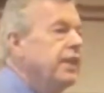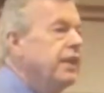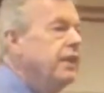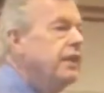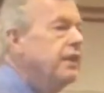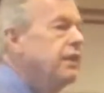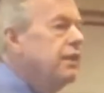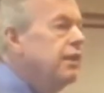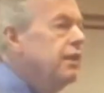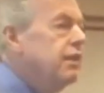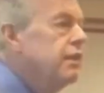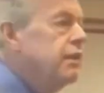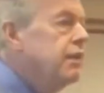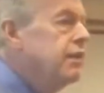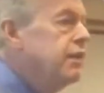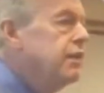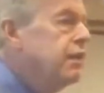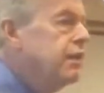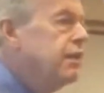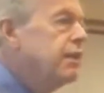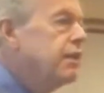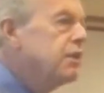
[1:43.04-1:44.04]

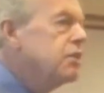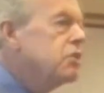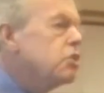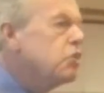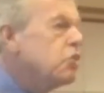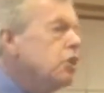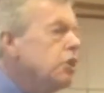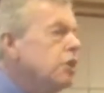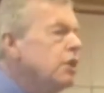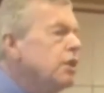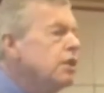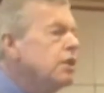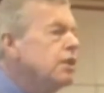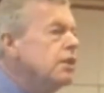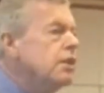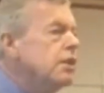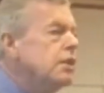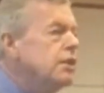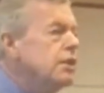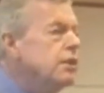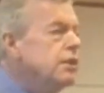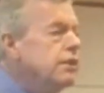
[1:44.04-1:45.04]

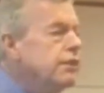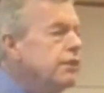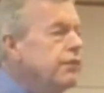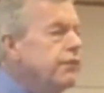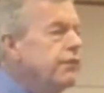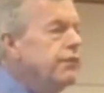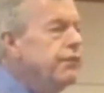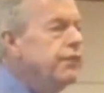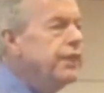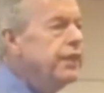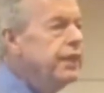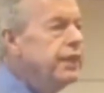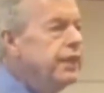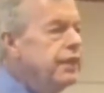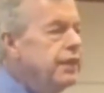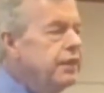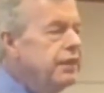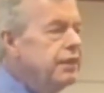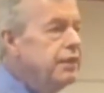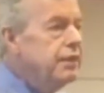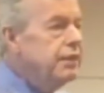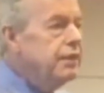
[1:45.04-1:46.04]

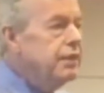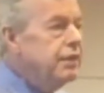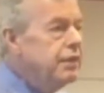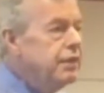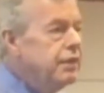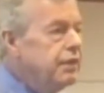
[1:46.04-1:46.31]
(no one is talking)